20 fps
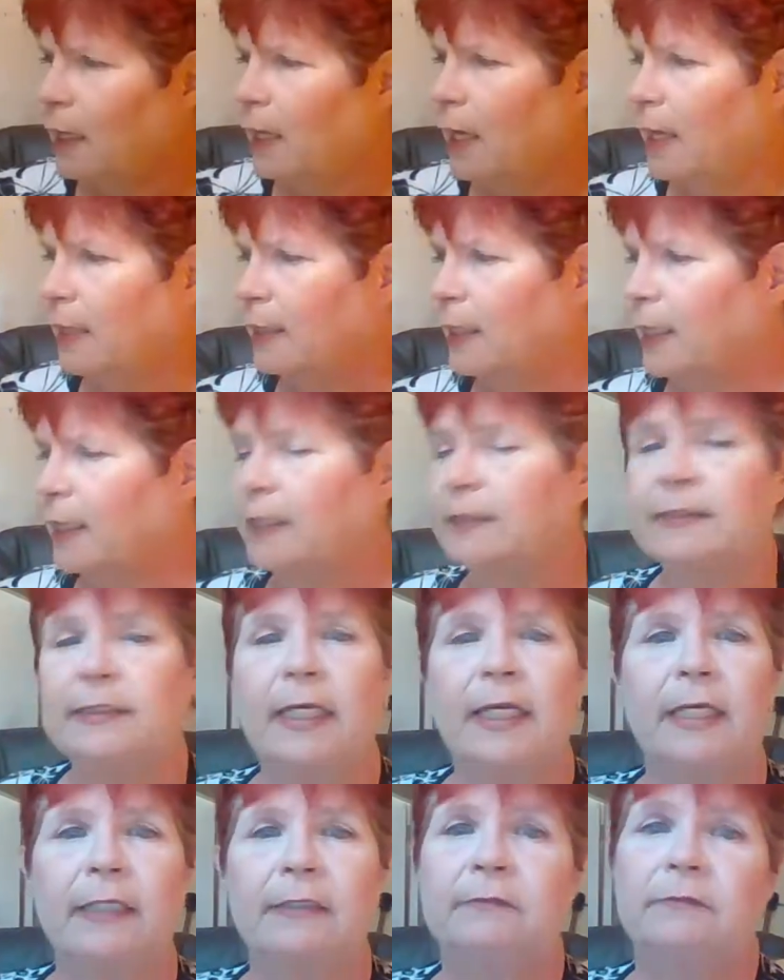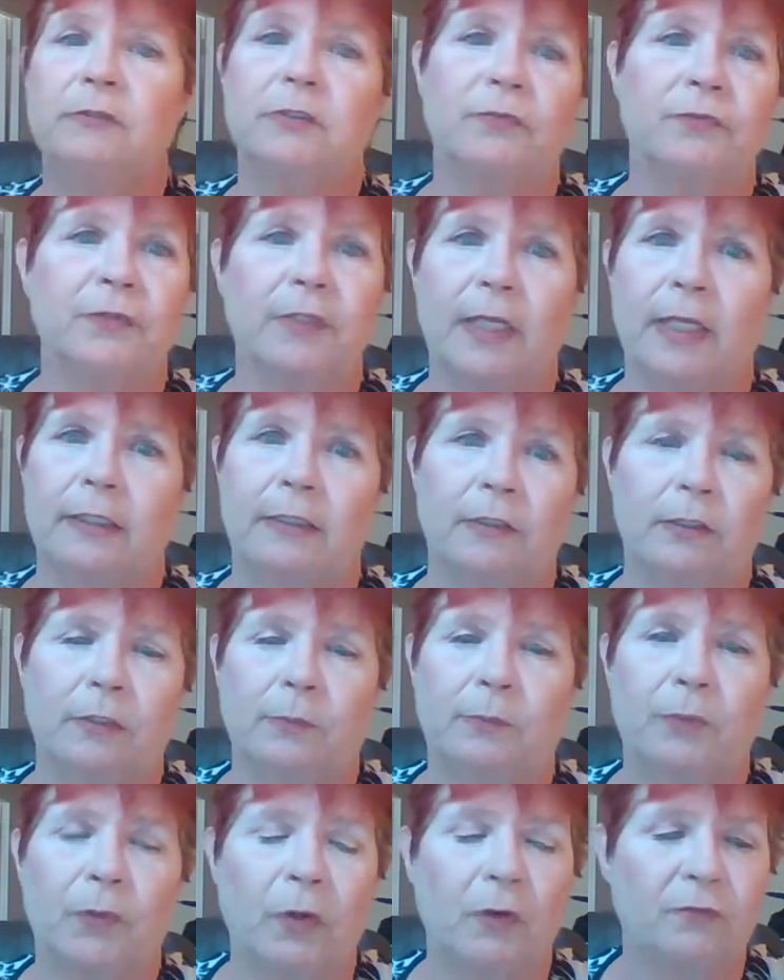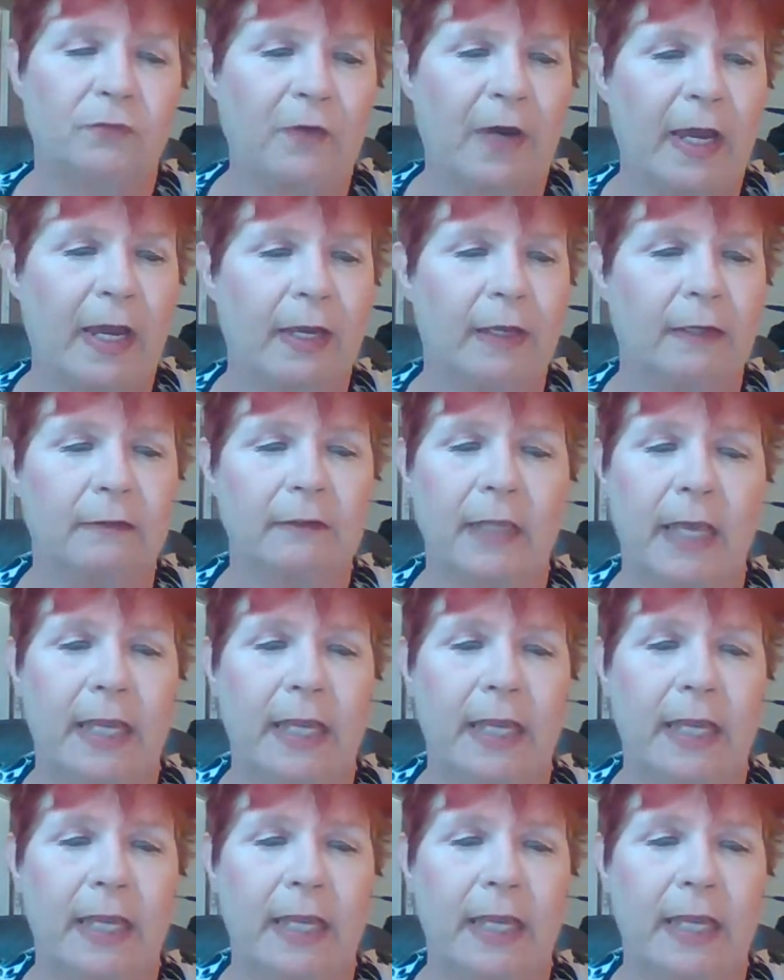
And like I said, you fill out a little profile